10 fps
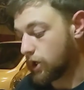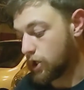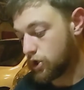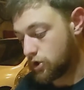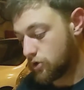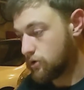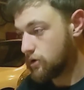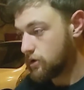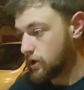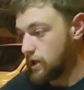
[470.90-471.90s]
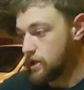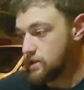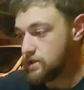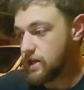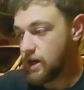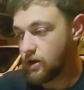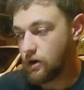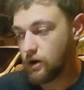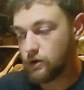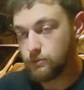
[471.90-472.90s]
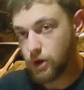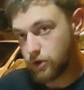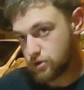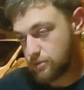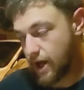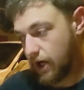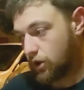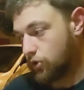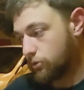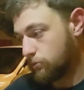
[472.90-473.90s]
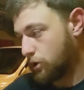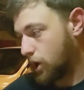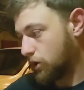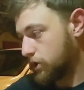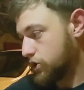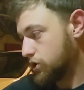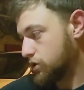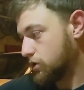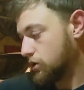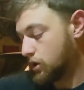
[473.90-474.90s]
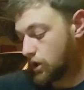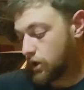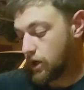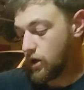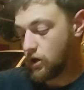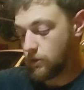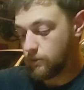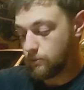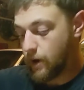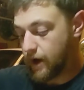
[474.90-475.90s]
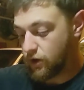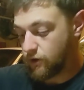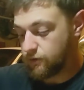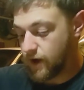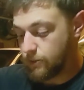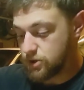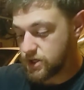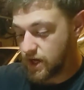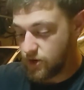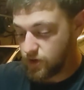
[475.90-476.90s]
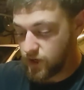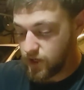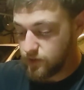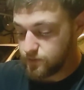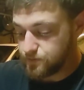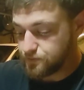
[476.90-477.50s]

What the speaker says: gonna do is take our Mother's Mag and aluminum polish, get it on a microfiber towel here.